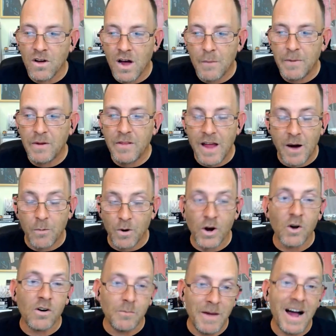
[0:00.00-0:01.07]
I mean, now we're
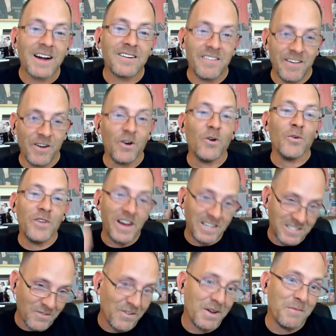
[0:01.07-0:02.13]
going back to the old days
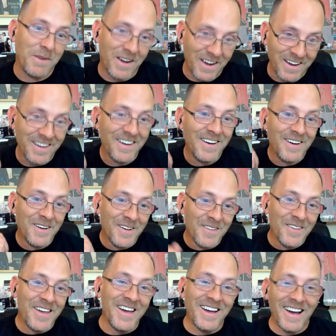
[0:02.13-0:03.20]
of eBay
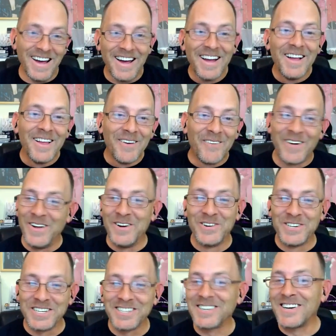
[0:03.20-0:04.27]
where you're
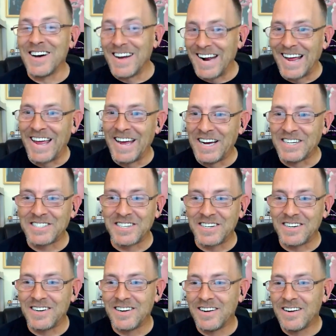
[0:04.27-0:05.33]
just kind of guessing.
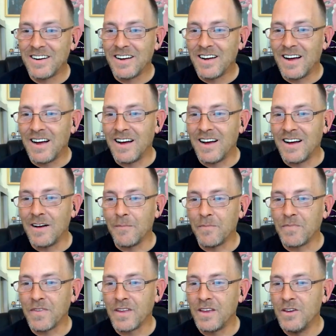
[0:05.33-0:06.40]

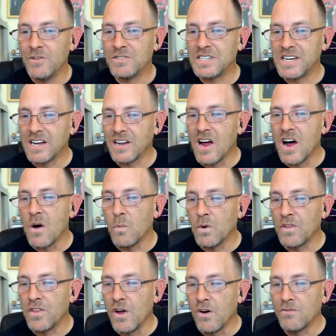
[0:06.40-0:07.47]
You see a lot with
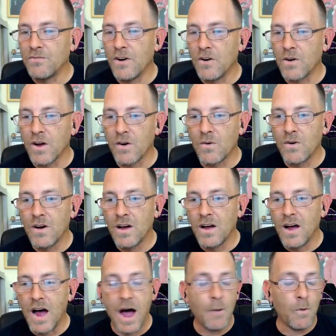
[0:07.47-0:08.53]
no photo.
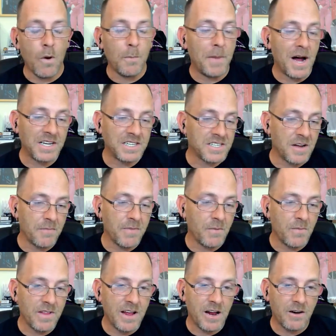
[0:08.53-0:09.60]
I won't buy something
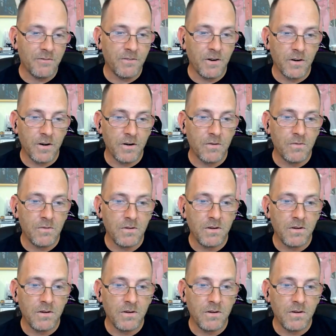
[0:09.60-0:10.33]
without a photo.